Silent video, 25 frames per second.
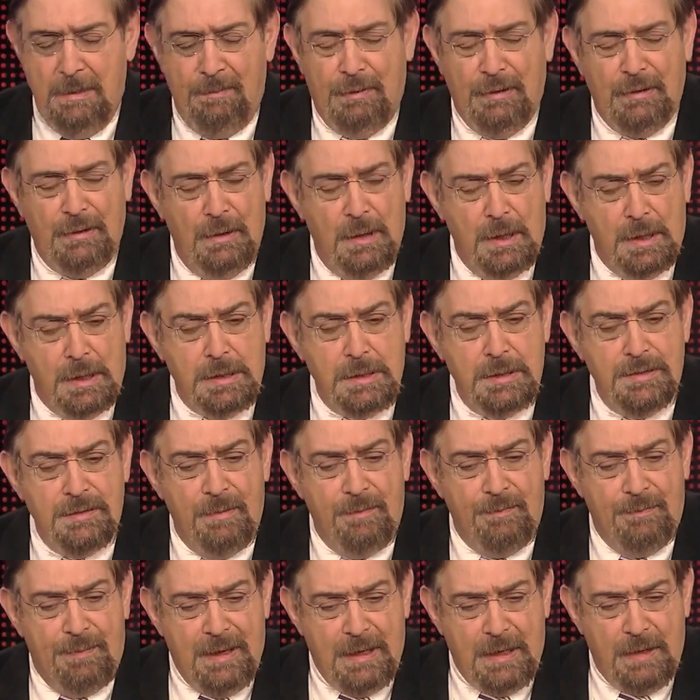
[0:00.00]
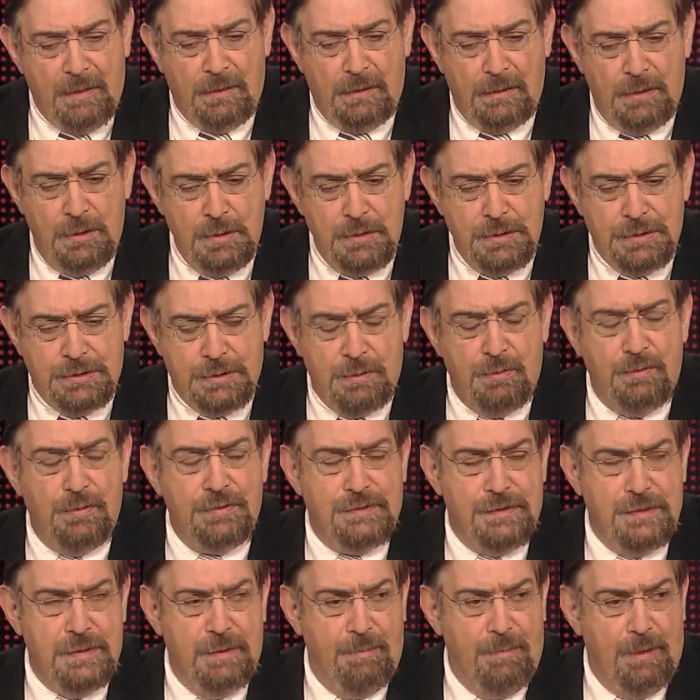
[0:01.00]
But look, the bigger loser
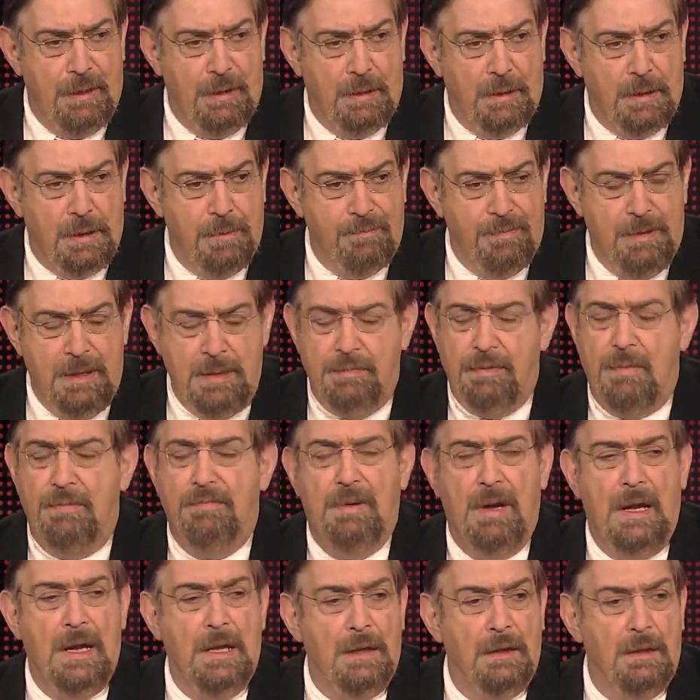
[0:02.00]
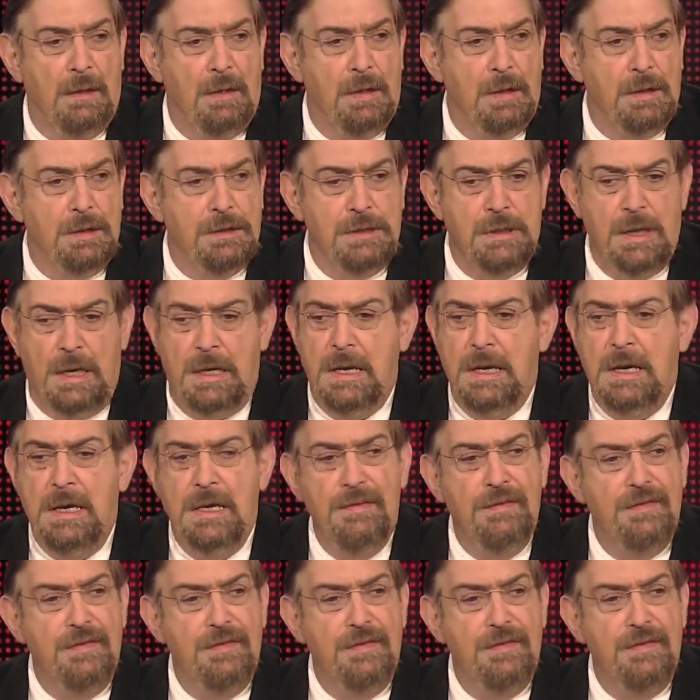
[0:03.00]
was the American people by a long shot.